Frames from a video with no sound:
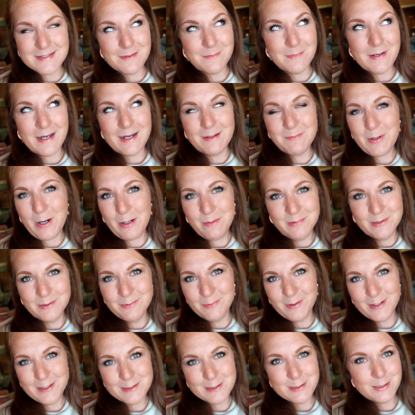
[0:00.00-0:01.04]
I might probably
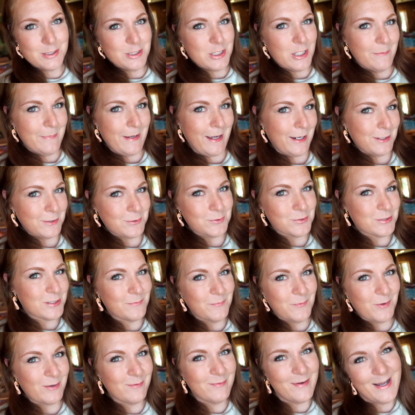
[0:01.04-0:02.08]
run to TJ Maxx or
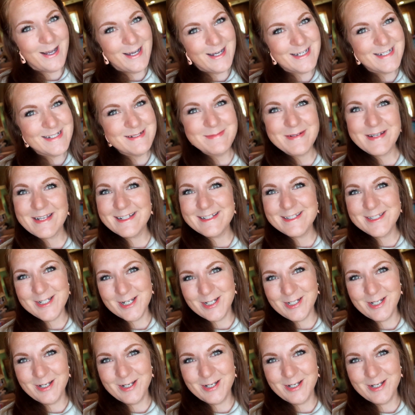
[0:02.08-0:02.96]
somewhere fun because y'all